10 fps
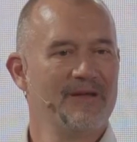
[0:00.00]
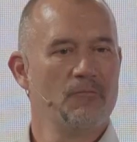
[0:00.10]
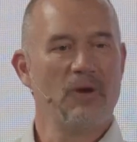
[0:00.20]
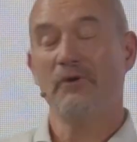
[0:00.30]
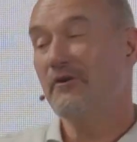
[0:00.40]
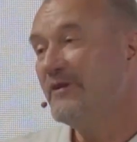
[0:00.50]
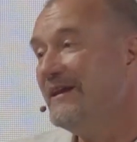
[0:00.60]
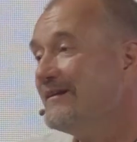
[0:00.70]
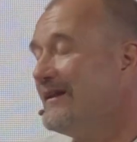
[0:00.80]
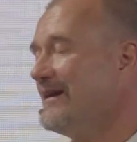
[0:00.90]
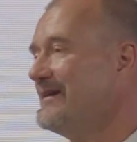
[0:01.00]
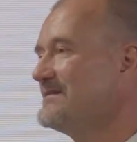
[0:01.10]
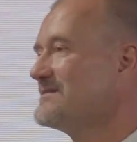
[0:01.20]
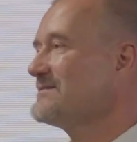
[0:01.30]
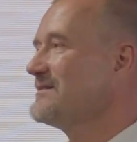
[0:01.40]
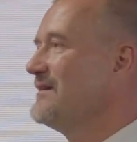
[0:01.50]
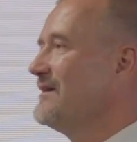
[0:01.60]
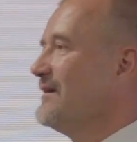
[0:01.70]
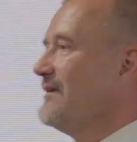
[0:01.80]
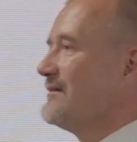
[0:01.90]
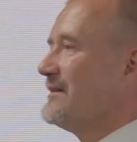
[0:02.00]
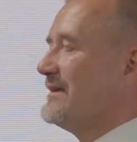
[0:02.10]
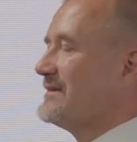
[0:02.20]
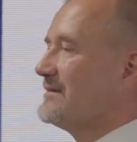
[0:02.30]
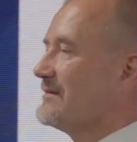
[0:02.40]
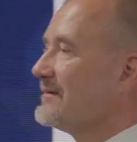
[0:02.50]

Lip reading: When we realized that